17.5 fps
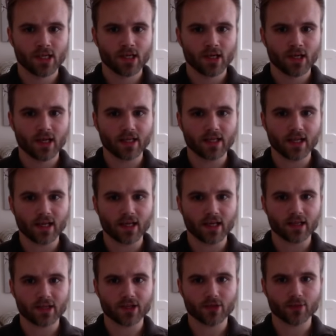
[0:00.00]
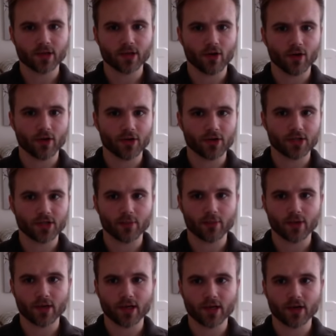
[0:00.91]
And then this will be all your top
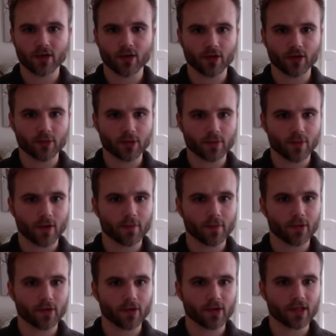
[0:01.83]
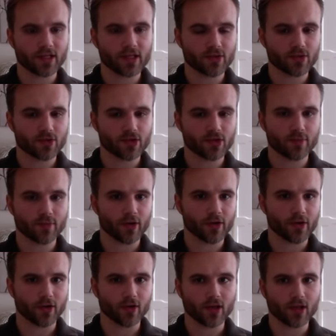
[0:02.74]
rated, all your most popular, and this will just be all
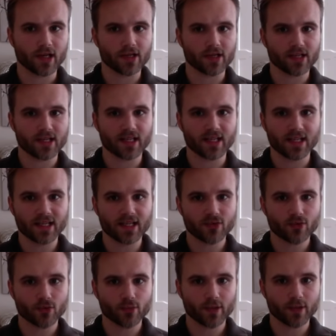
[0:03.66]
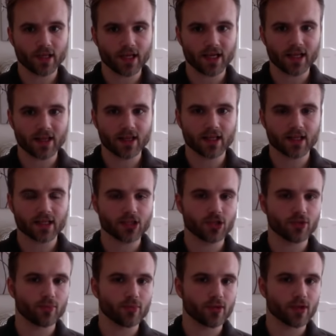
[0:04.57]
your latest. And this will be anything that
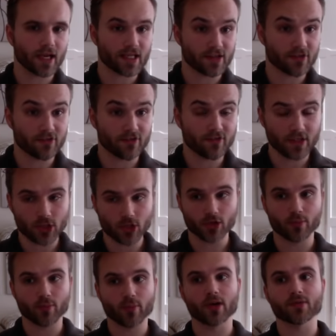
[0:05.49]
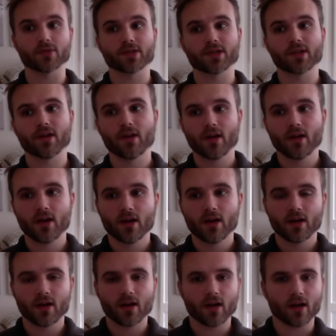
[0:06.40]
you put as a featured post.
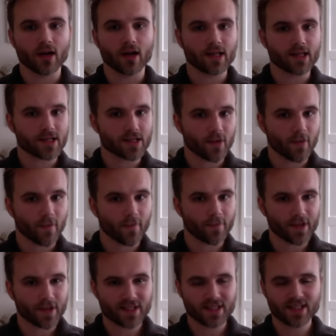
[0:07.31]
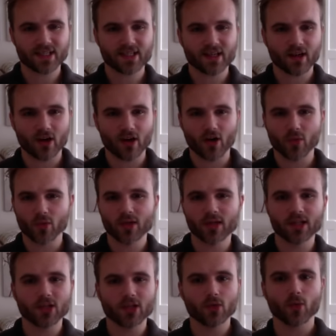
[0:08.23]
And so this is a
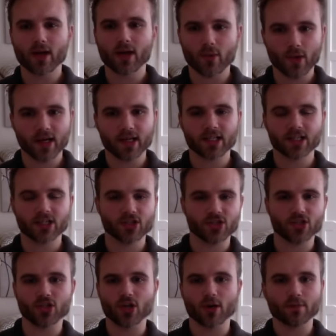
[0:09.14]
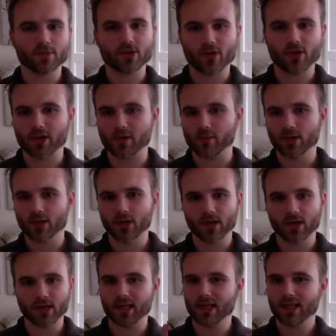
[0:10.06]
really great way to just jumpstart your
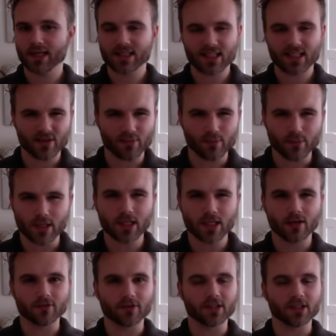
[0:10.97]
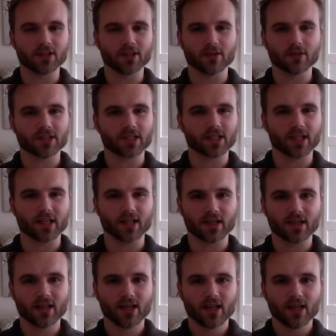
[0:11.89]
blog, get into the meat of it, to get
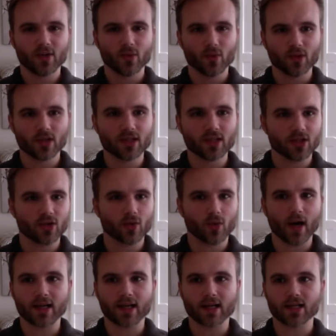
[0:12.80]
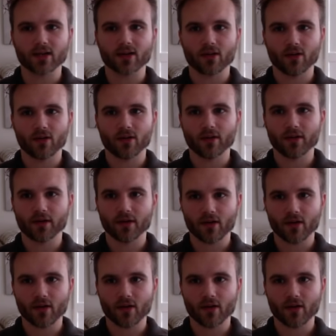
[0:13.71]
really cracking on